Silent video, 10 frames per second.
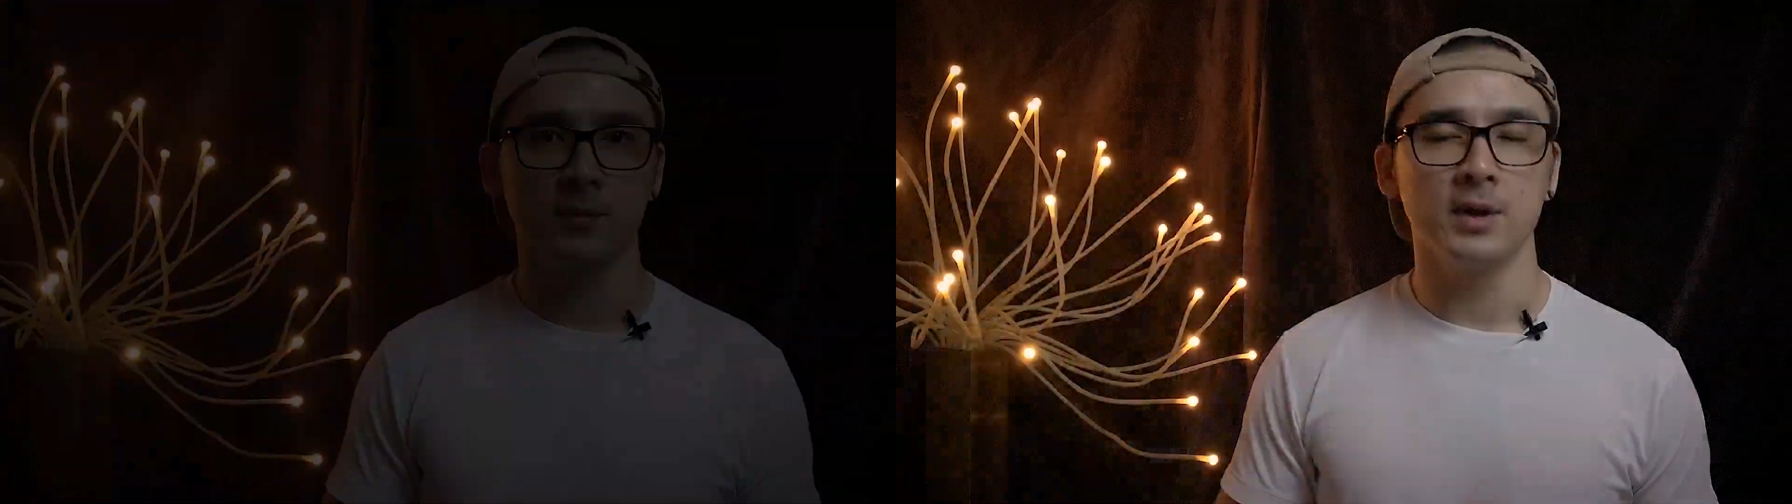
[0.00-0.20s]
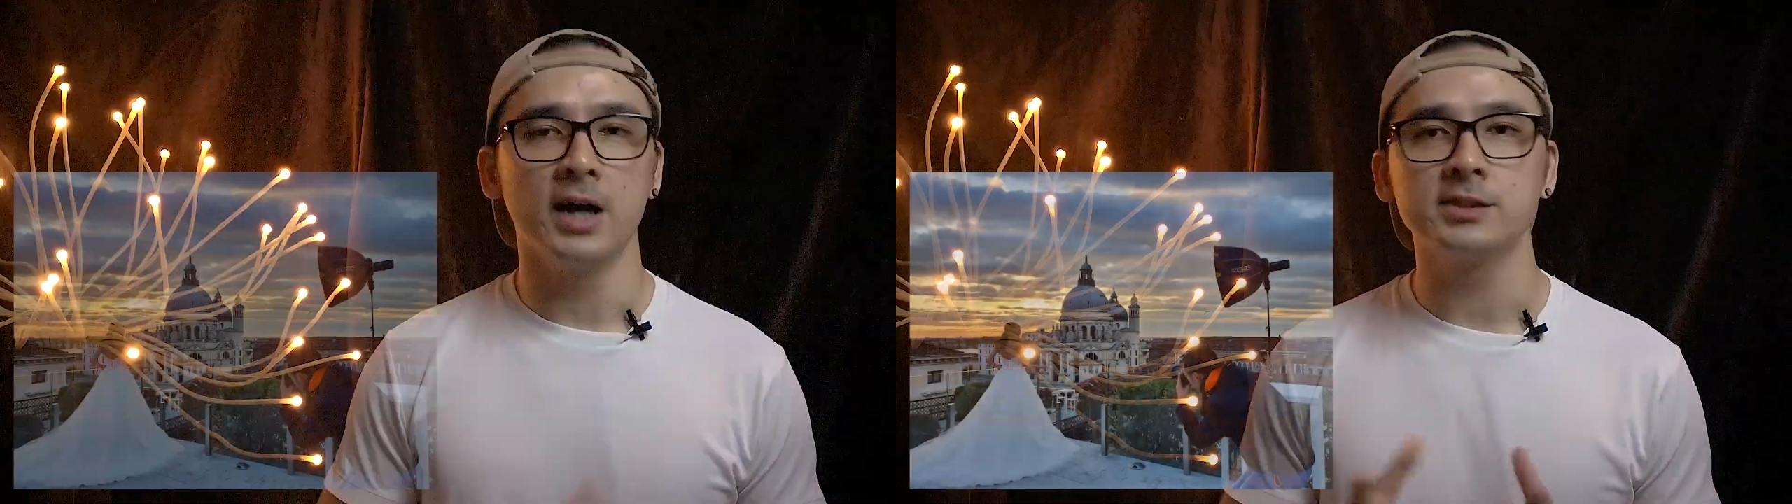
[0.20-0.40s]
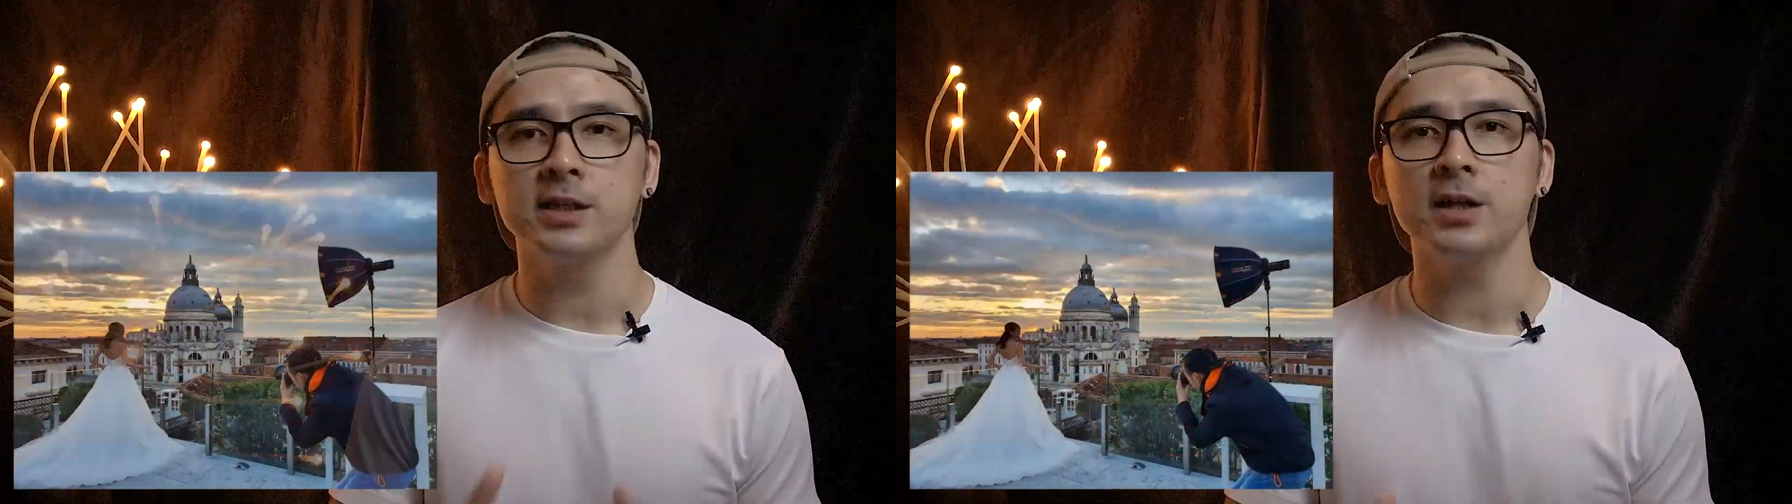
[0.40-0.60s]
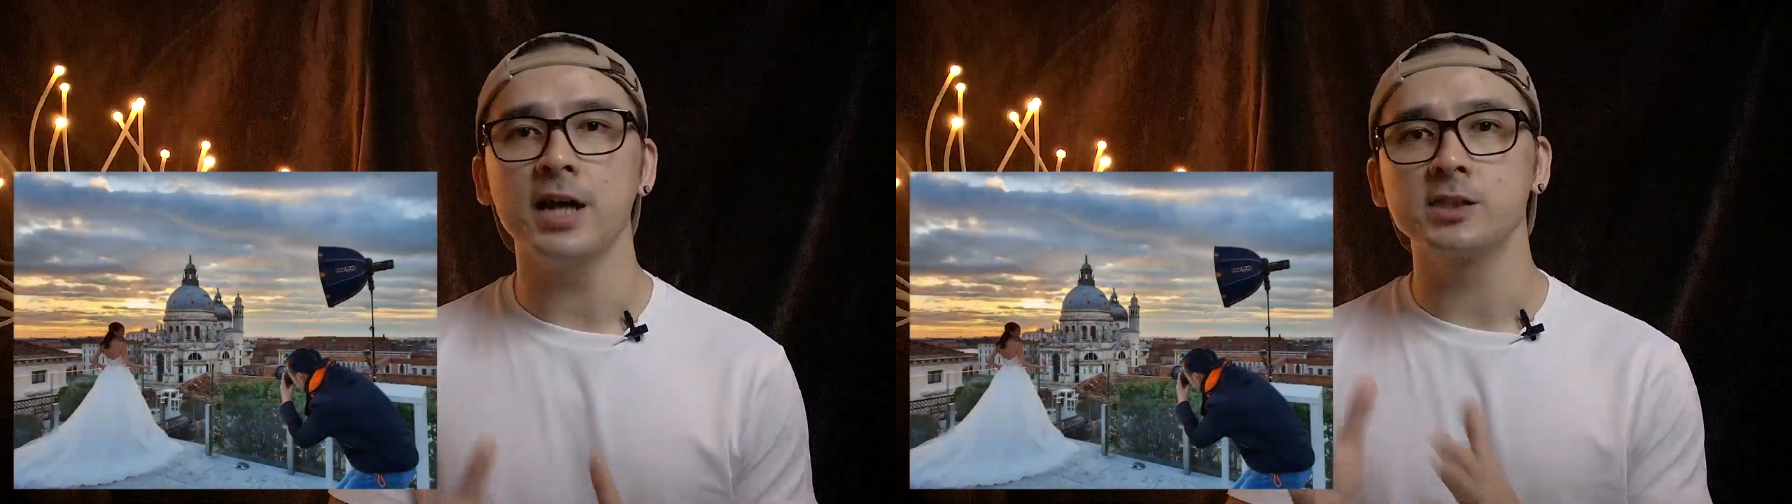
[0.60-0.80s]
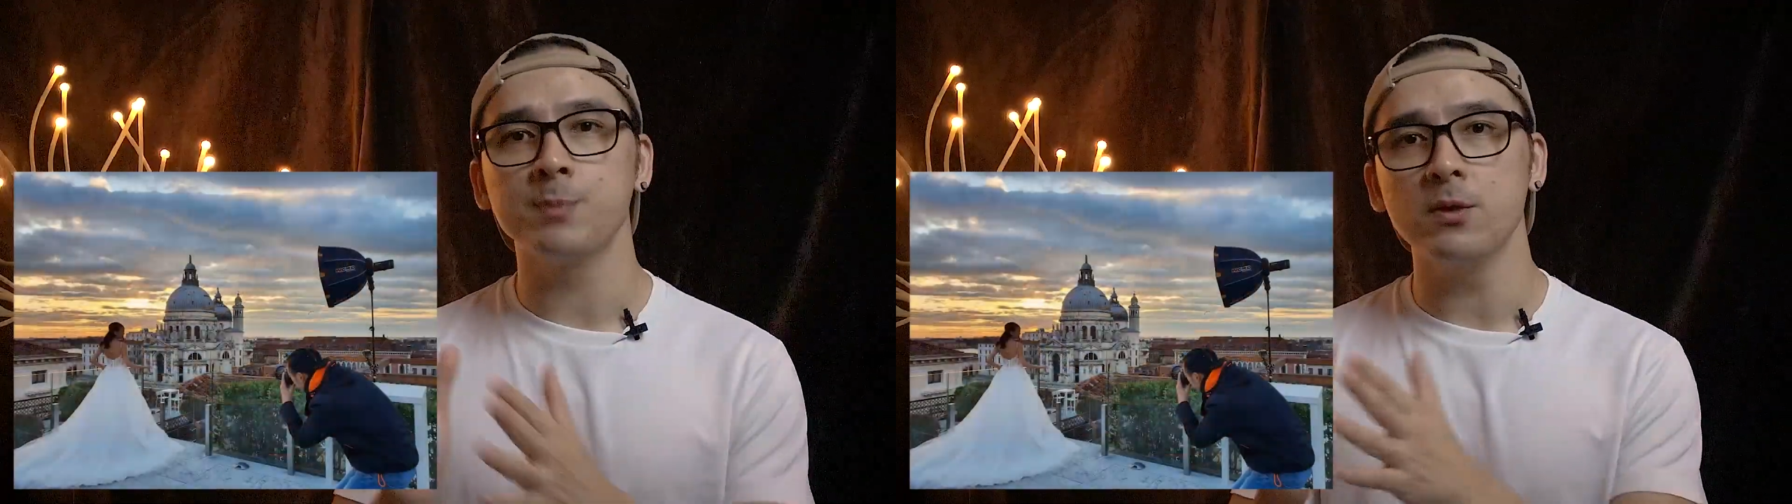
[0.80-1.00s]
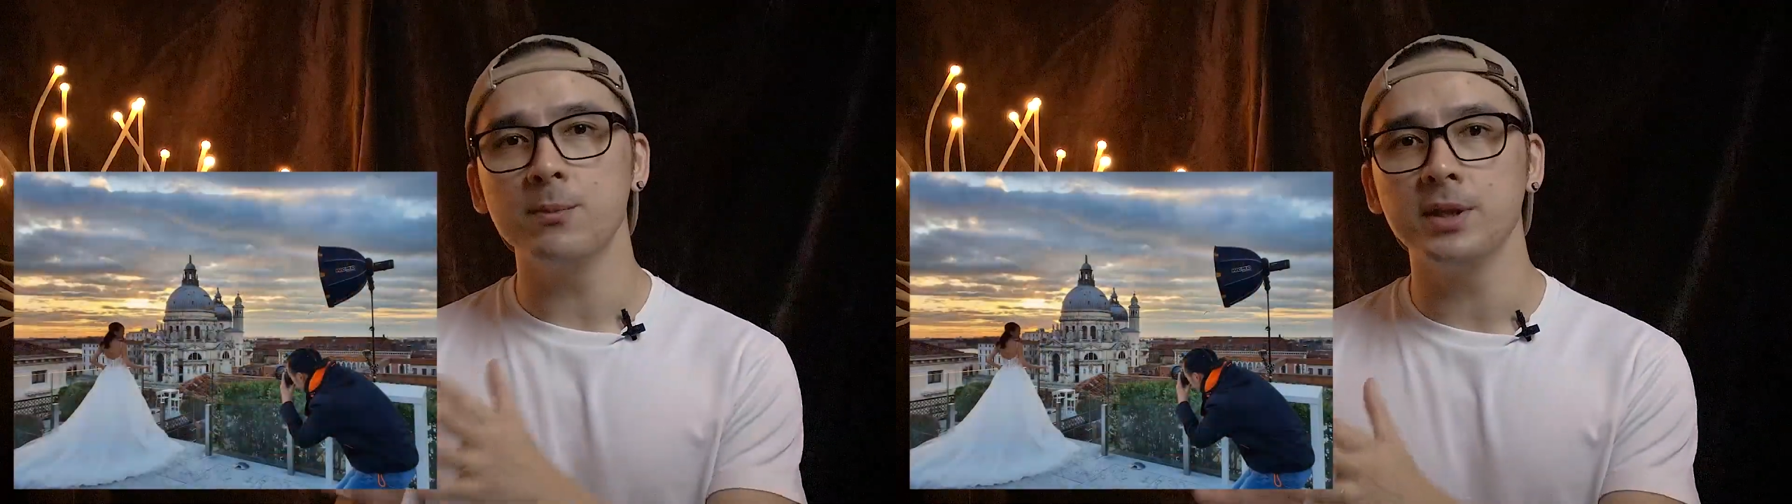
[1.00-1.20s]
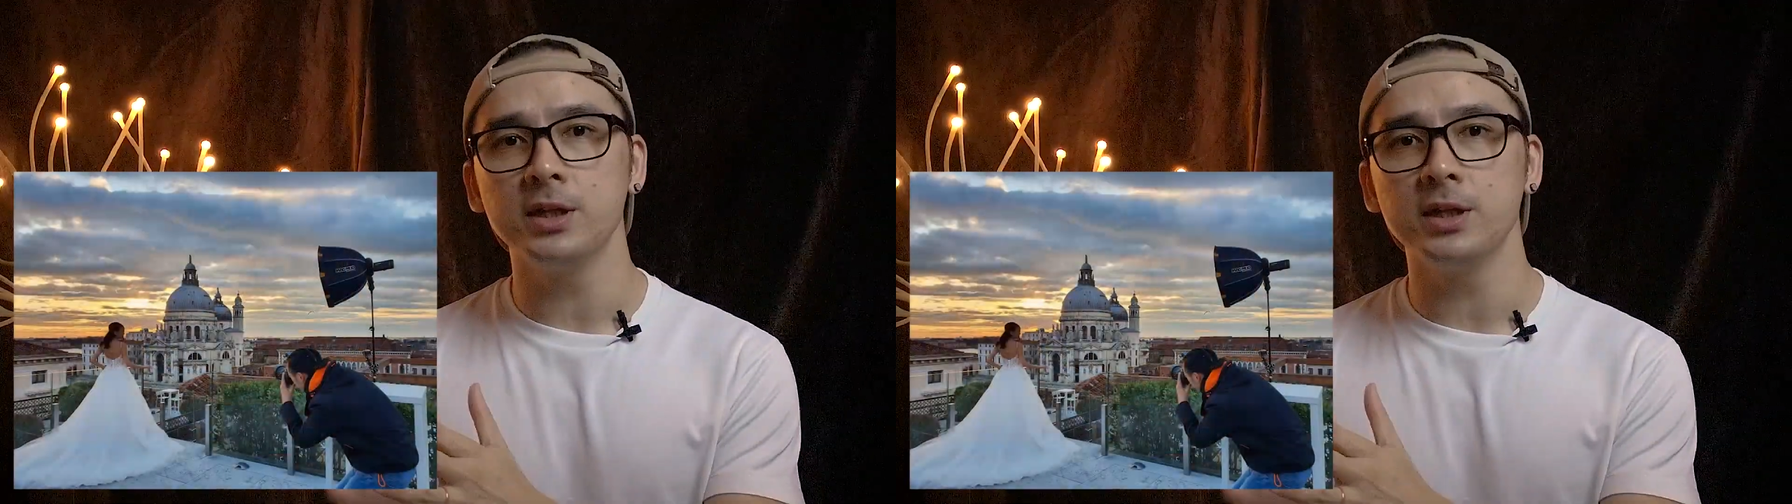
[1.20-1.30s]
I started experimenting